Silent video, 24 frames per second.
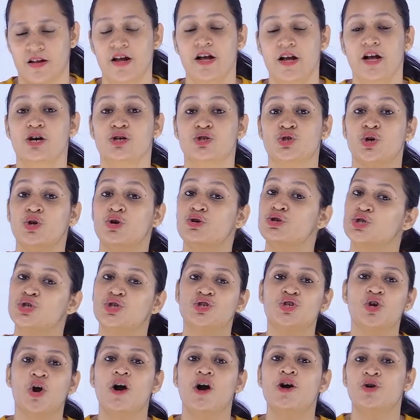So you
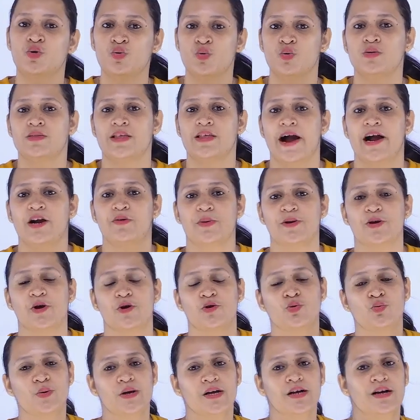should not do that when you're
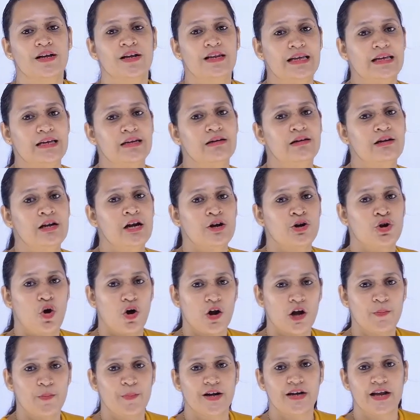doing a legal
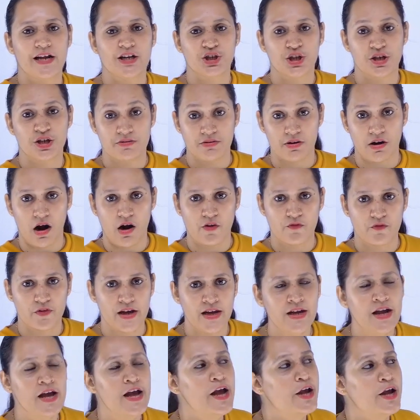documentation drafting.
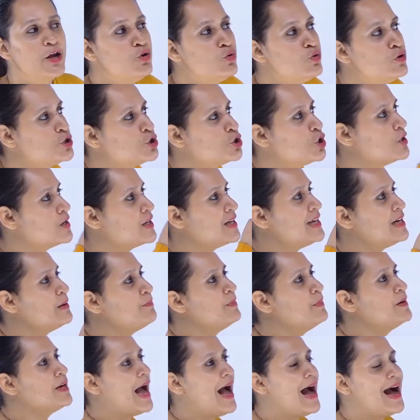You should keep
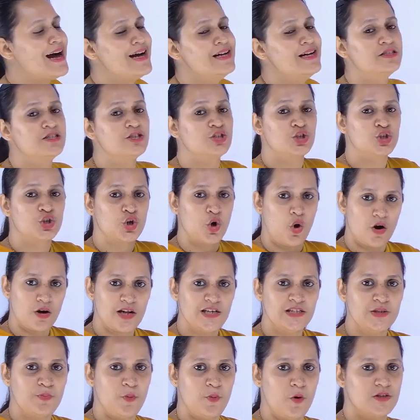it as short
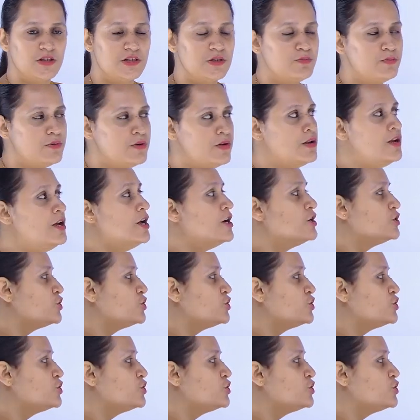as possible. So